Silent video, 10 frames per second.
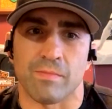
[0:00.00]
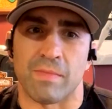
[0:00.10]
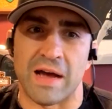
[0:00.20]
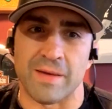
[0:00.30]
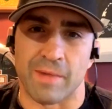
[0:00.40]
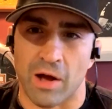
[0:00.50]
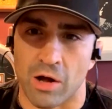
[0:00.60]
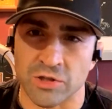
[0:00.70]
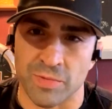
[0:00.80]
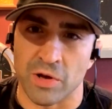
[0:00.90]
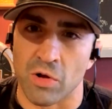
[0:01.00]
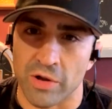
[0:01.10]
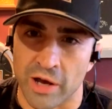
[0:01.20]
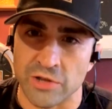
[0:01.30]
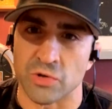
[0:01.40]
my ultimate goal
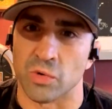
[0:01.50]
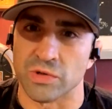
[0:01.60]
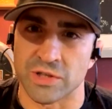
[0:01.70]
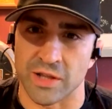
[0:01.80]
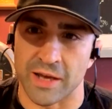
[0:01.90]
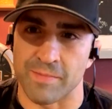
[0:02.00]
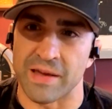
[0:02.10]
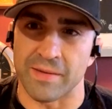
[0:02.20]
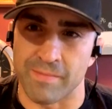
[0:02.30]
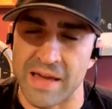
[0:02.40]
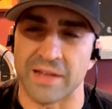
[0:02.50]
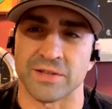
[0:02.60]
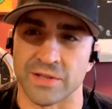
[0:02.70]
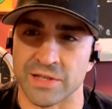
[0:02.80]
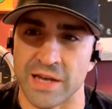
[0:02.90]
in high school was to like make it
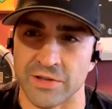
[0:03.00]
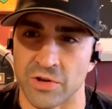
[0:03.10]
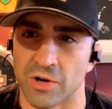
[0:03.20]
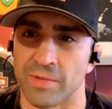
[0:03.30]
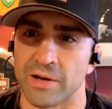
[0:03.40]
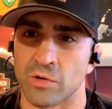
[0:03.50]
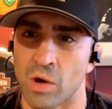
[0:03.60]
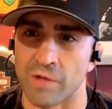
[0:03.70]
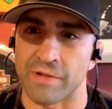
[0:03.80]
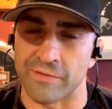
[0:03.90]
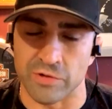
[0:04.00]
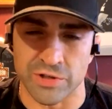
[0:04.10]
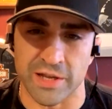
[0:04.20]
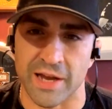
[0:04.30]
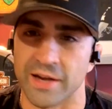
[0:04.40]
to the state tournament and qualify for
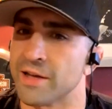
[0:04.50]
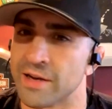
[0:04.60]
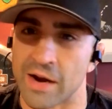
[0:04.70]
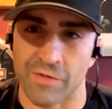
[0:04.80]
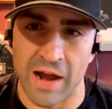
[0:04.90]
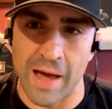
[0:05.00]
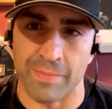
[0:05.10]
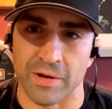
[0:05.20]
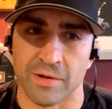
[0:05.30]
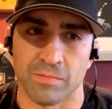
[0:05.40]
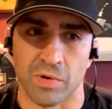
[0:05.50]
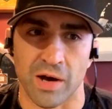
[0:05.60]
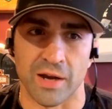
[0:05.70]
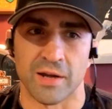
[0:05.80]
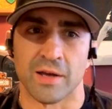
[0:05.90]
state. It never happened,
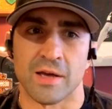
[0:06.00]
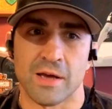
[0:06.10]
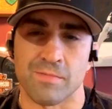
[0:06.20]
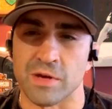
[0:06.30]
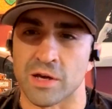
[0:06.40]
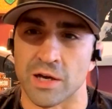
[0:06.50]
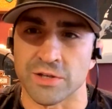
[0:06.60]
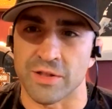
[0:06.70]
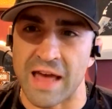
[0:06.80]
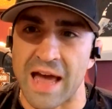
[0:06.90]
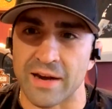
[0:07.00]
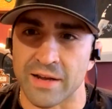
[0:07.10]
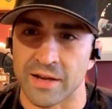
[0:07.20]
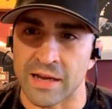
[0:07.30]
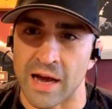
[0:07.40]
but because of that,
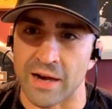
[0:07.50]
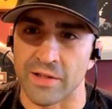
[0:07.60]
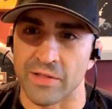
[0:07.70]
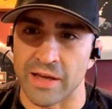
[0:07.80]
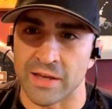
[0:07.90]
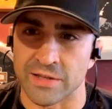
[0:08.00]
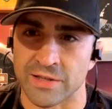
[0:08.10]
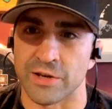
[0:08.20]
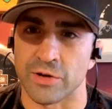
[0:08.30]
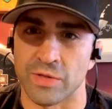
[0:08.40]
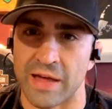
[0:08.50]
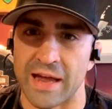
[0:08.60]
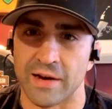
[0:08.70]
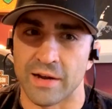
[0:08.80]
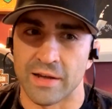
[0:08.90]
it kind of like continued
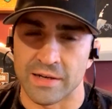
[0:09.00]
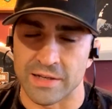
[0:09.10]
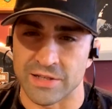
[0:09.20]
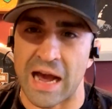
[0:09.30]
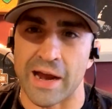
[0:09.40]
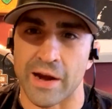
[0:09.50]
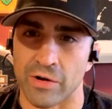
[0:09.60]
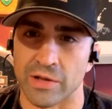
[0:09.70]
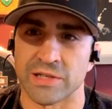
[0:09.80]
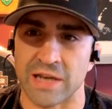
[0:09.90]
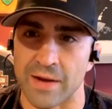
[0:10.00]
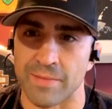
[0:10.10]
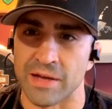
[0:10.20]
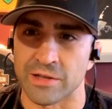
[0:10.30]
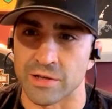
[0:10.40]
that desire inside
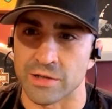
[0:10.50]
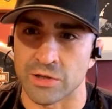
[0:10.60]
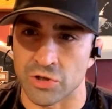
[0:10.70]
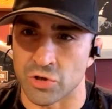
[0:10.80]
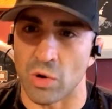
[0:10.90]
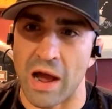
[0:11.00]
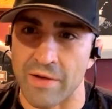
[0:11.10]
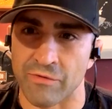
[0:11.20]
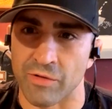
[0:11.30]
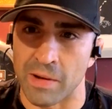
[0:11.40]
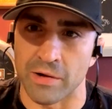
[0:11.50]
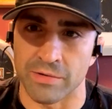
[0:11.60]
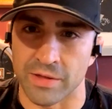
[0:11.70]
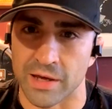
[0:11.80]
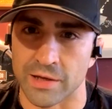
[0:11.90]
me to strive for
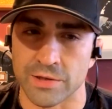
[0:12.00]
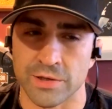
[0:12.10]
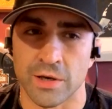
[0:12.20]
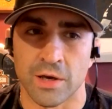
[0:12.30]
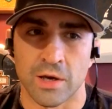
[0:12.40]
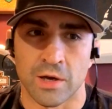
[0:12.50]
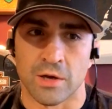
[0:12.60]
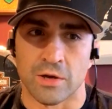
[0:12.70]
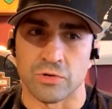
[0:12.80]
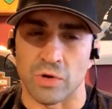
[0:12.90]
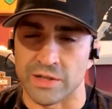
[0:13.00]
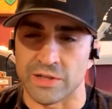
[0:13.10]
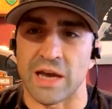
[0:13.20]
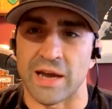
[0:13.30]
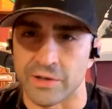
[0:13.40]
better things. So I
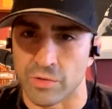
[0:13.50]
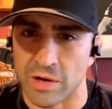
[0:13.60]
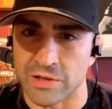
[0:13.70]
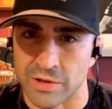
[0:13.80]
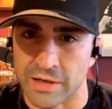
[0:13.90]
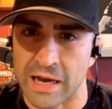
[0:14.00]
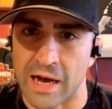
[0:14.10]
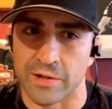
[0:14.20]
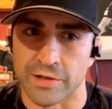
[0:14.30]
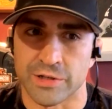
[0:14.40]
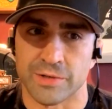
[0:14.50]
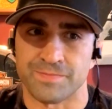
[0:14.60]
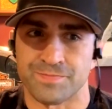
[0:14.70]
decided to wrestle in college,